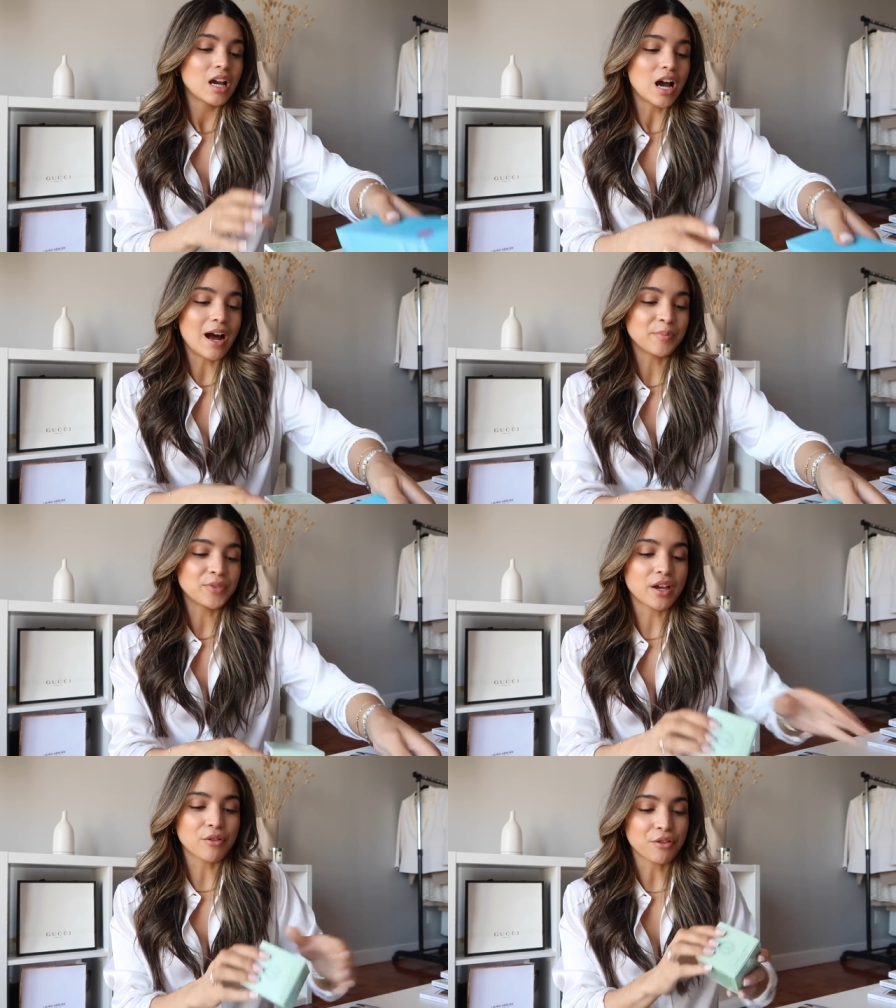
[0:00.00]
Um,
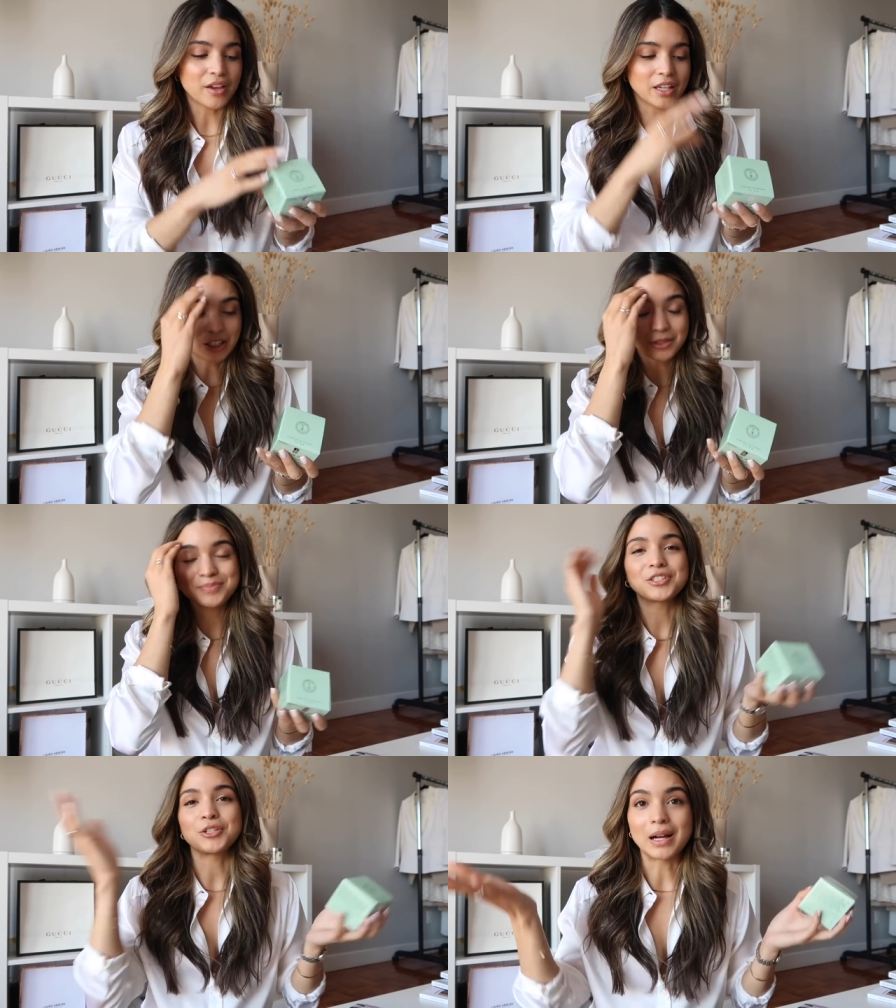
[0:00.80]
the other thing
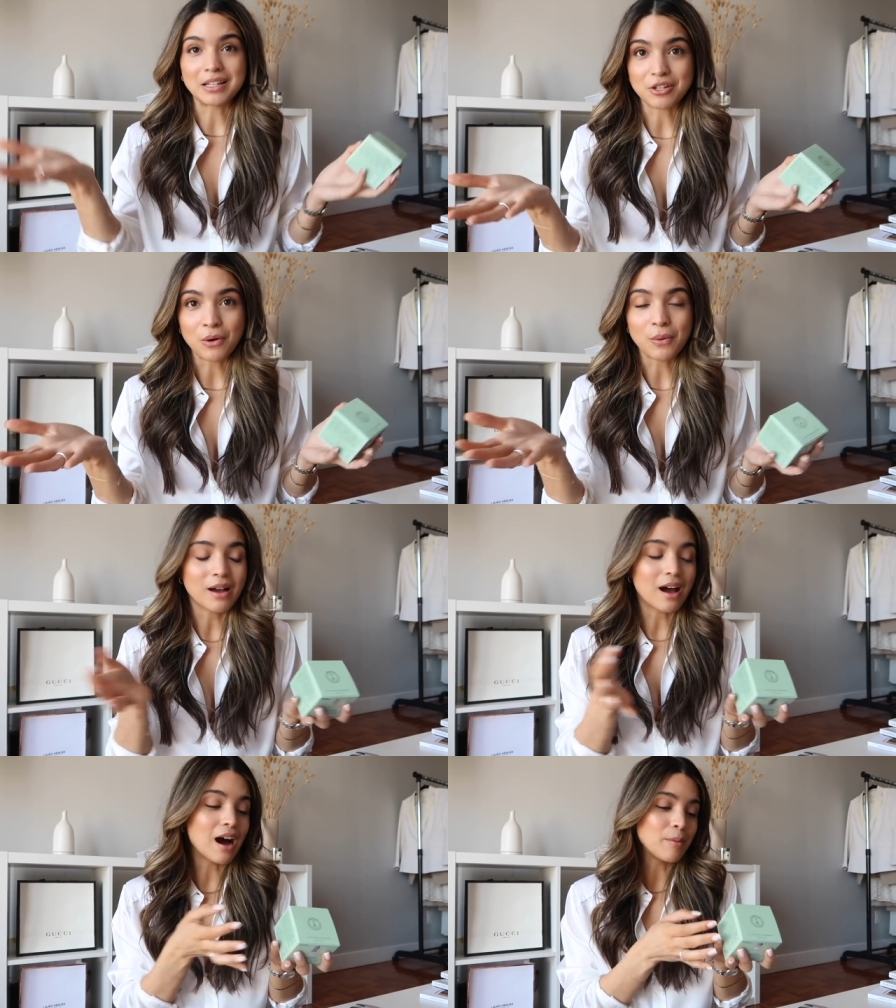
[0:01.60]
you guys know
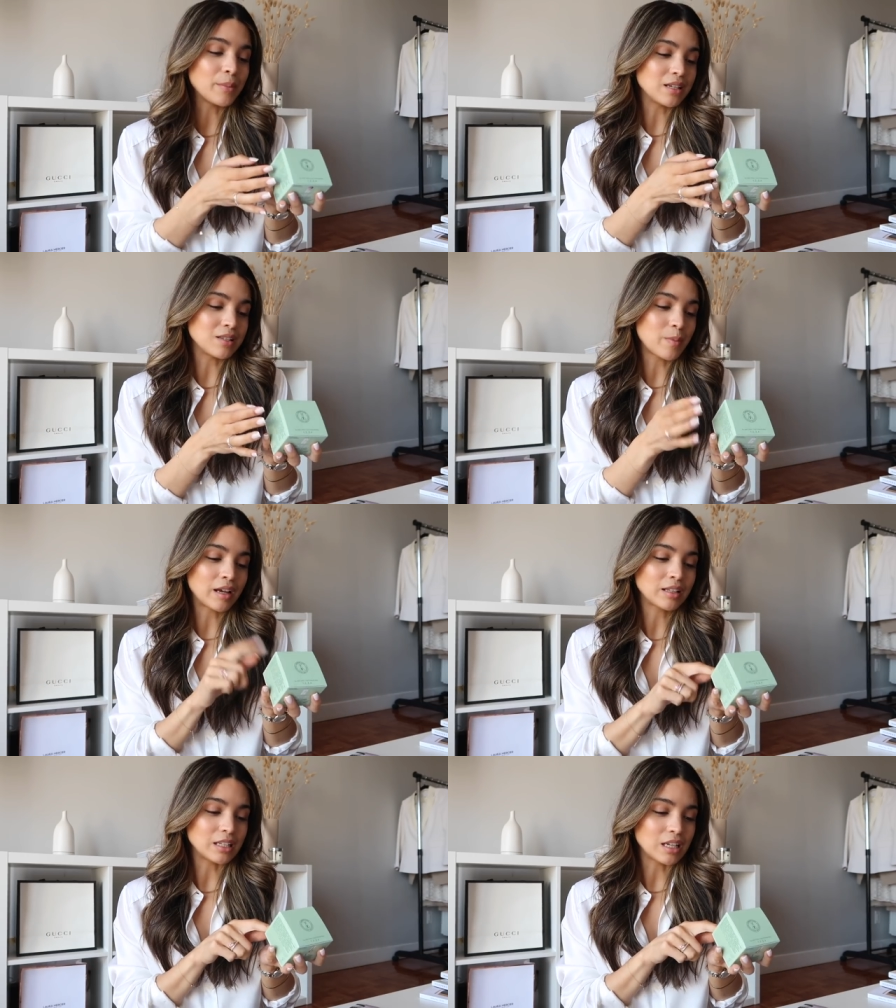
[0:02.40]
um, is my
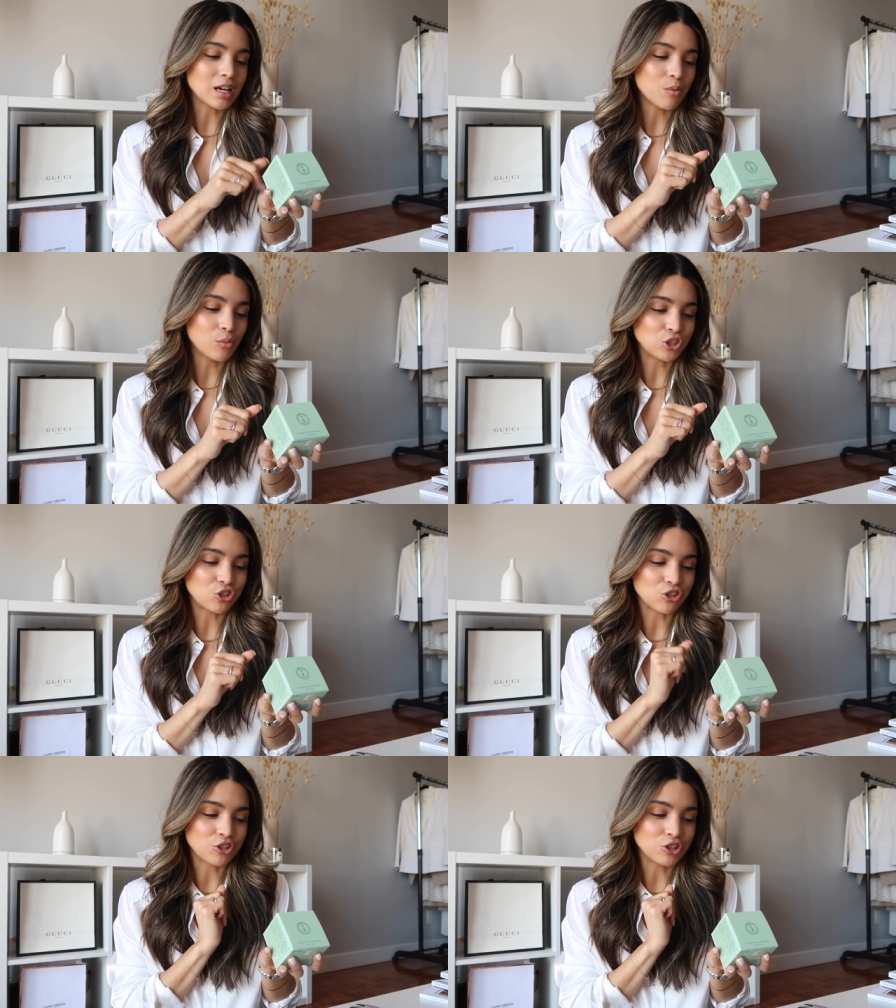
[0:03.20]
Clinique
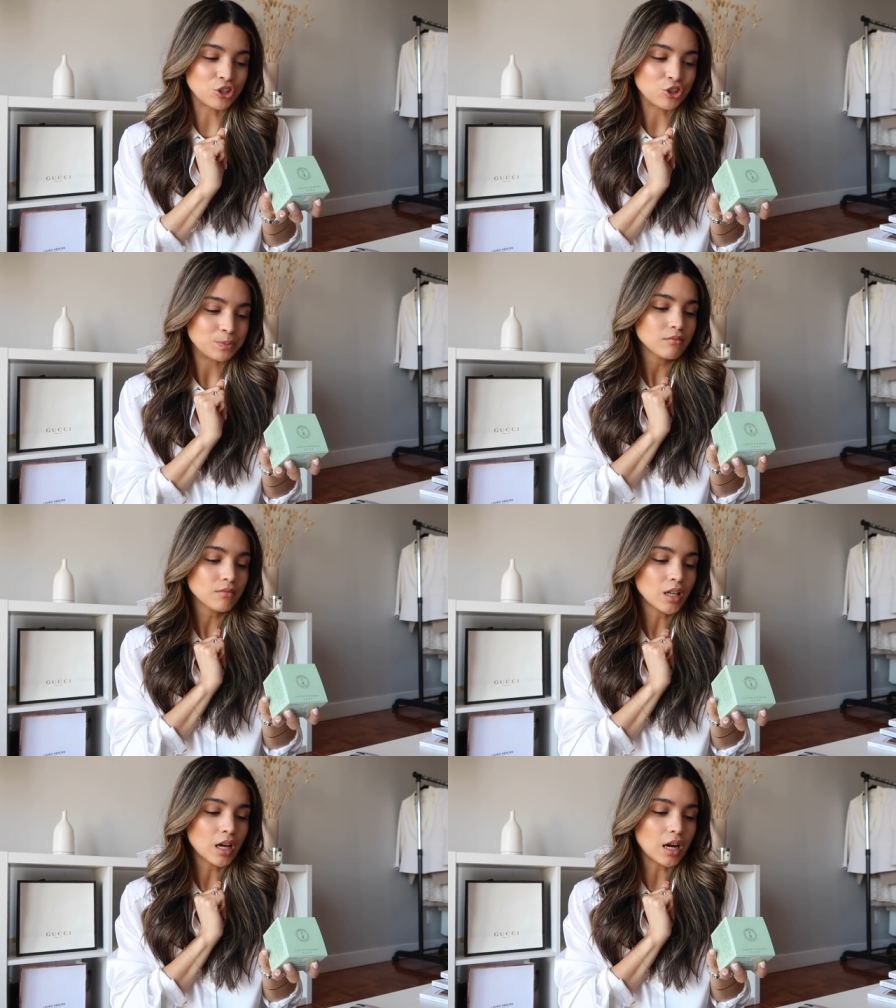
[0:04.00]
Moisture Surge.
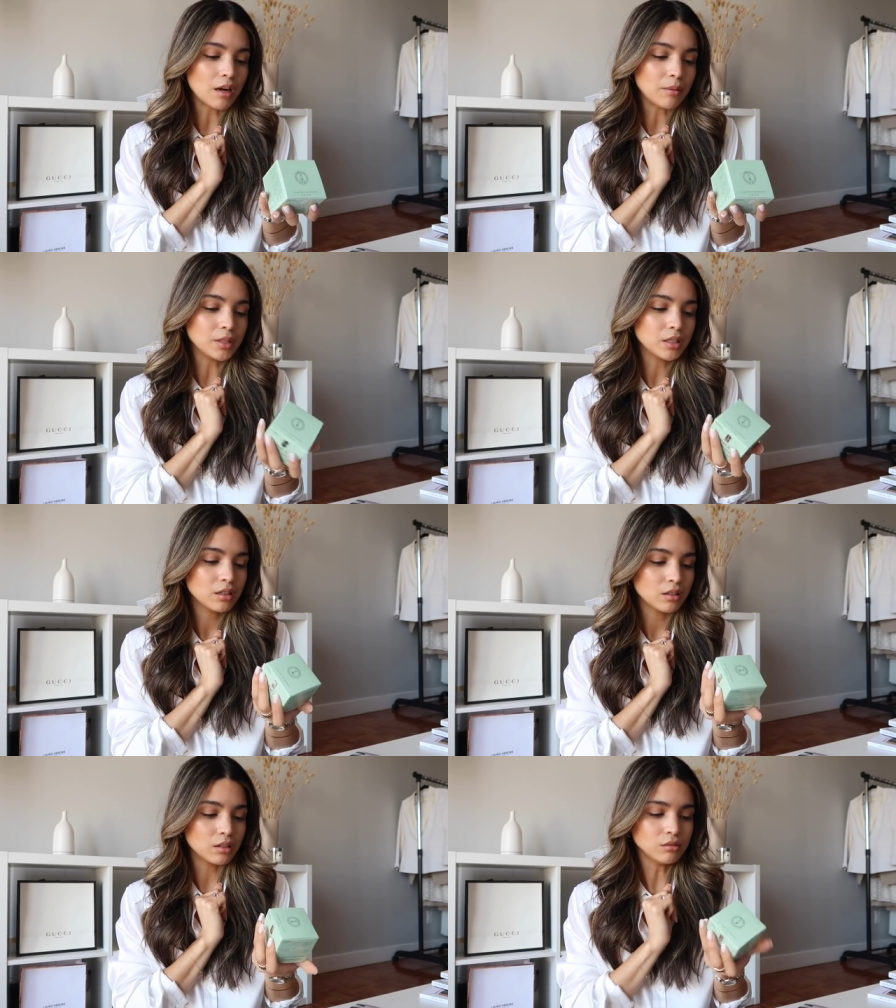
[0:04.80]
Um,
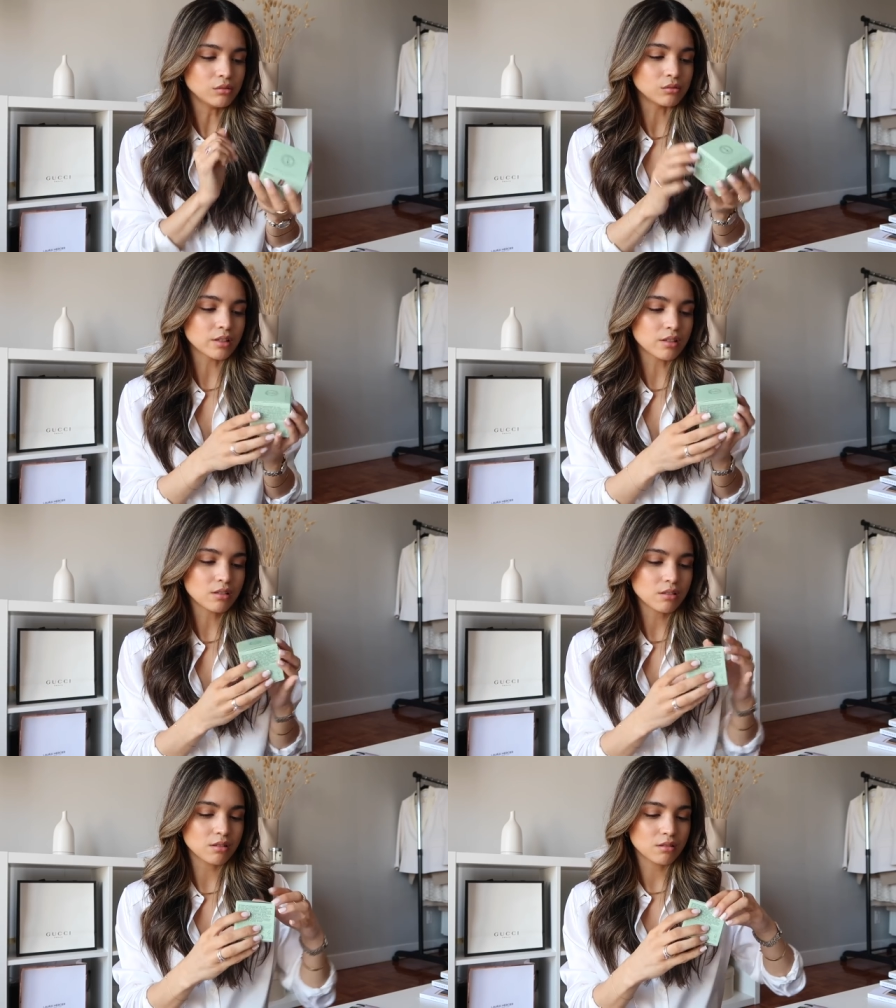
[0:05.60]
oh, this
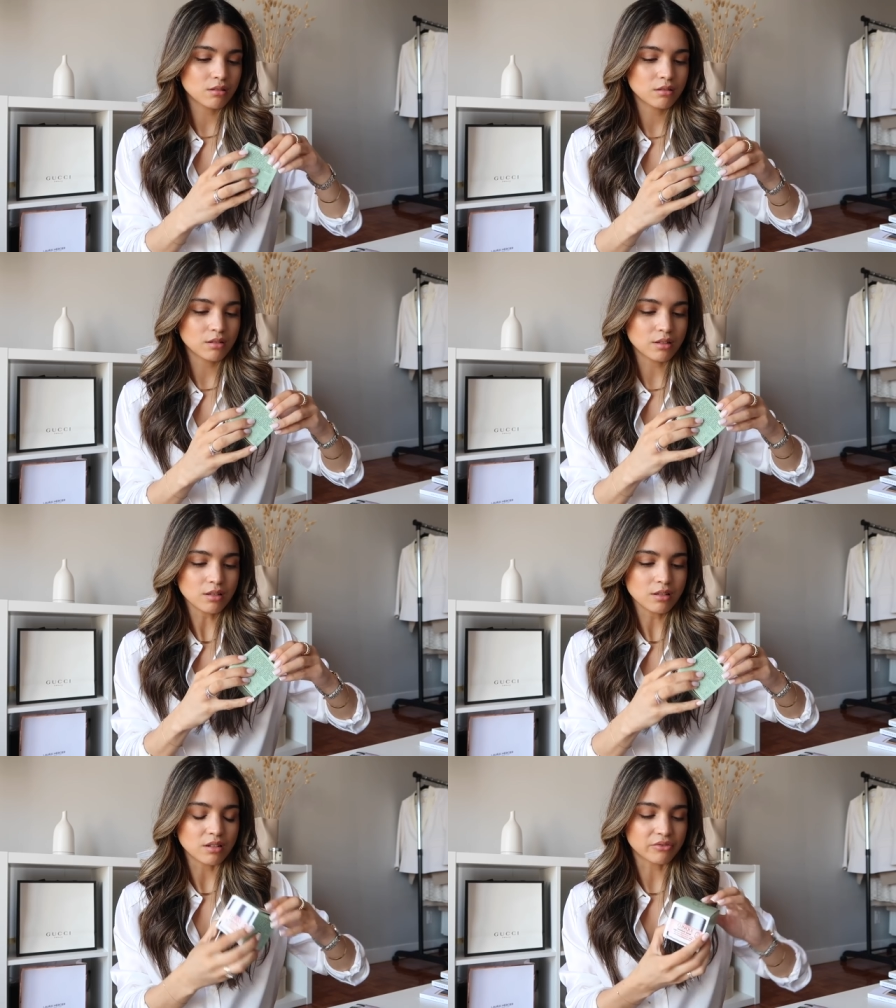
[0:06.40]
is, is
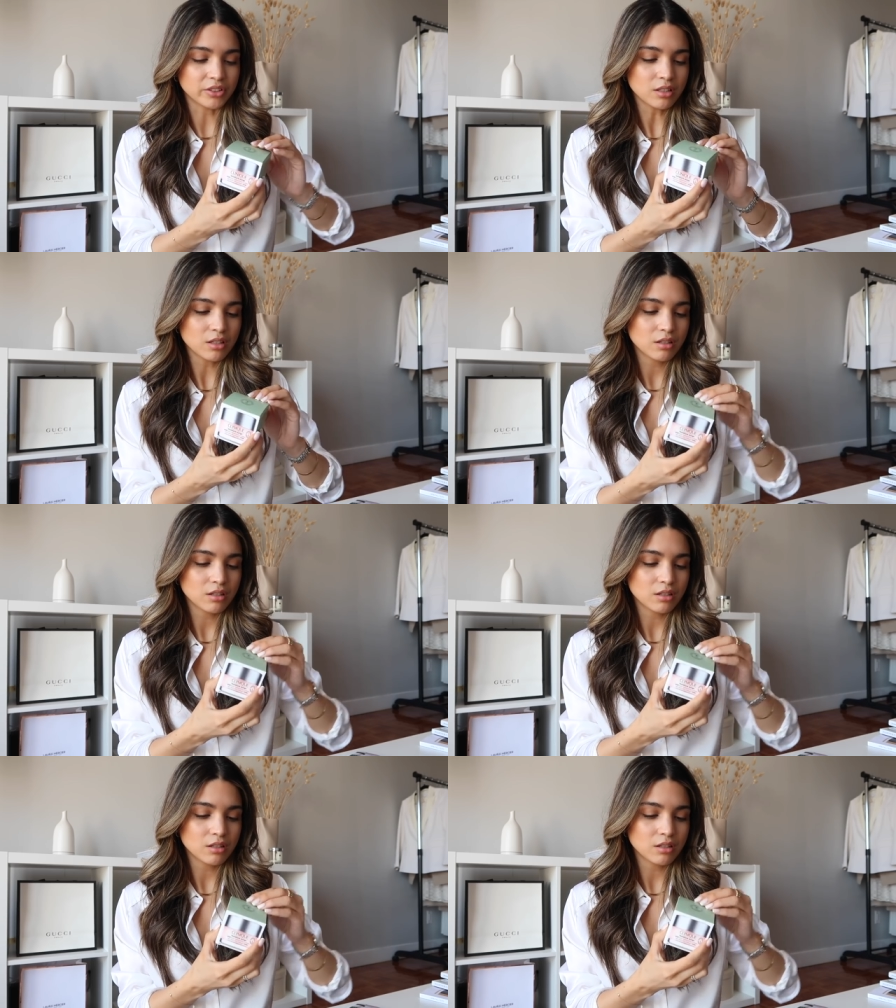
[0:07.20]
this different?